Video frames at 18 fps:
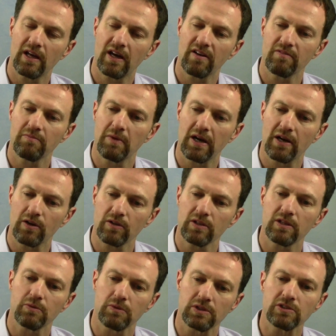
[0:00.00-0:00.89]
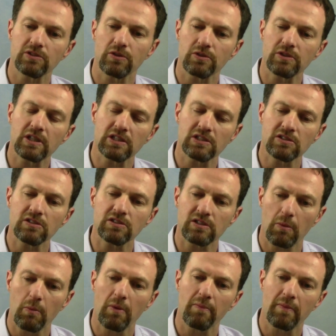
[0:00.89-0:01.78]
a lot of my early research, and still
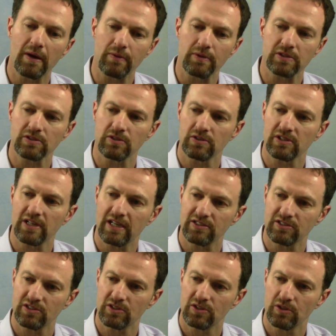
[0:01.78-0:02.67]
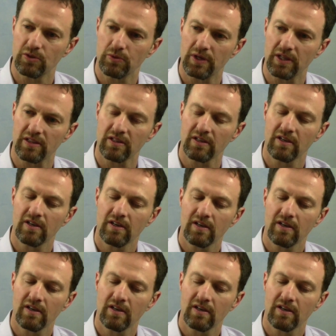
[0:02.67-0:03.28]
some of my research, has to do with